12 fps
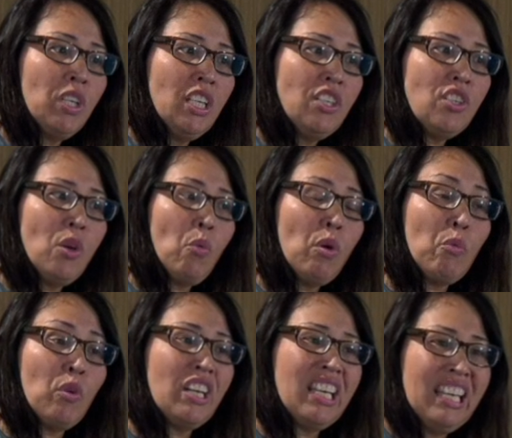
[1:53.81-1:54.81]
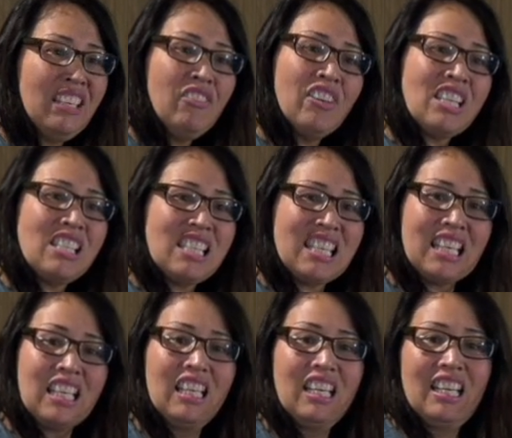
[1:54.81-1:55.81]
we need to know what we're
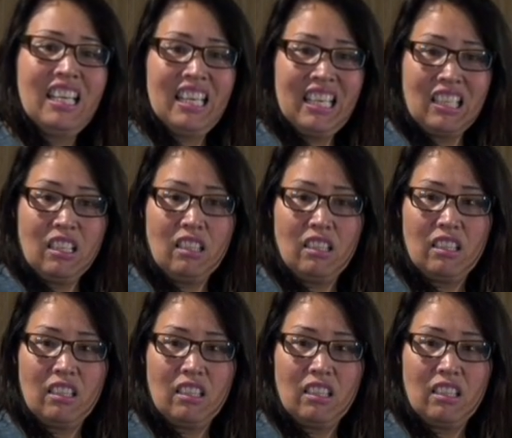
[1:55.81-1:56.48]
investing in.